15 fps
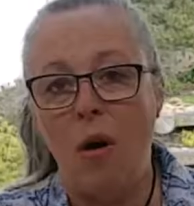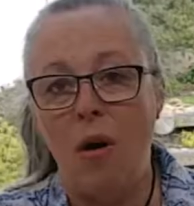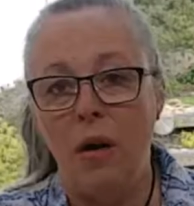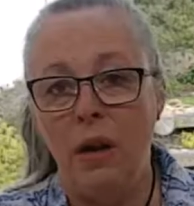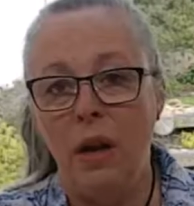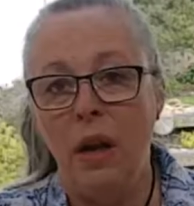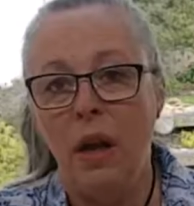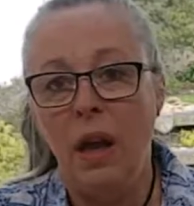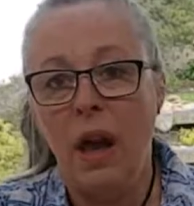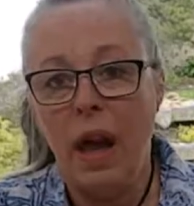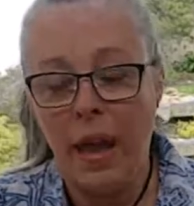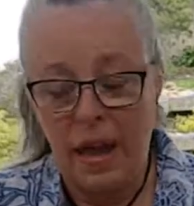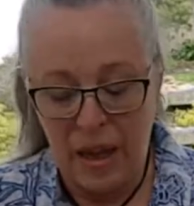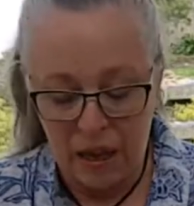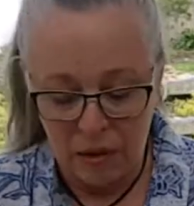on
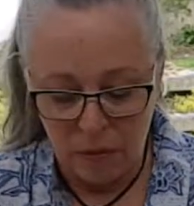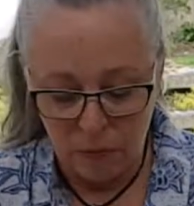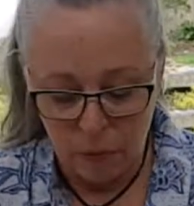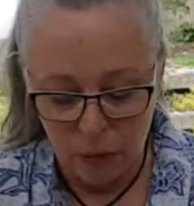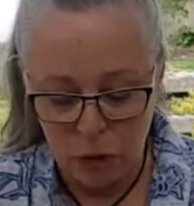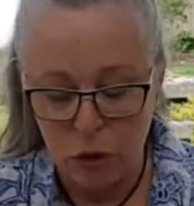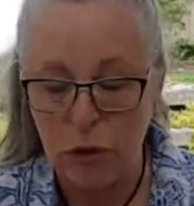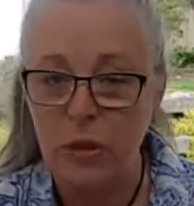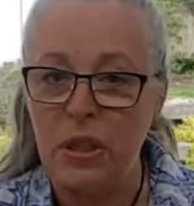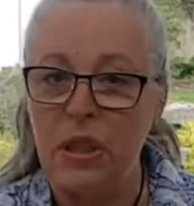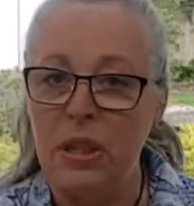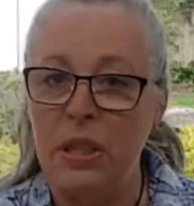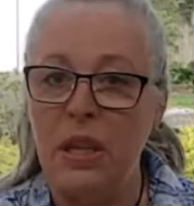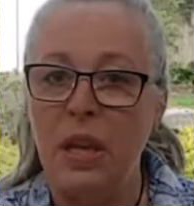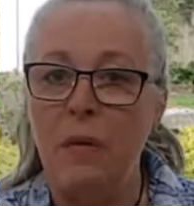in
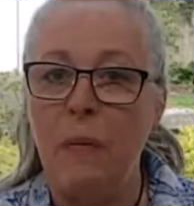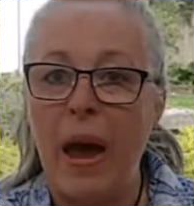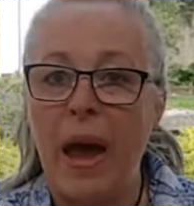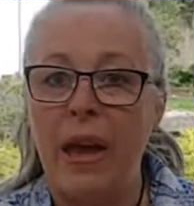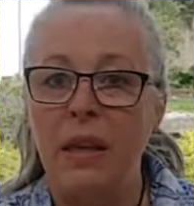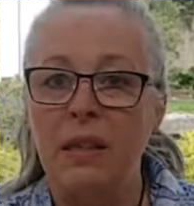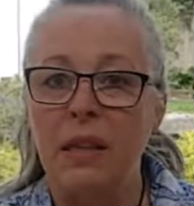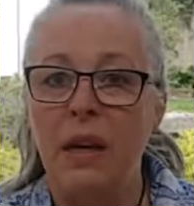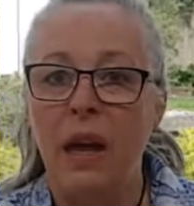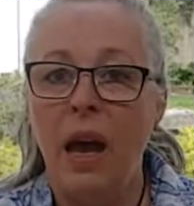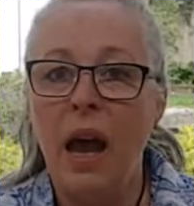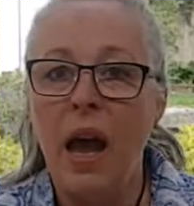producing the tea bags.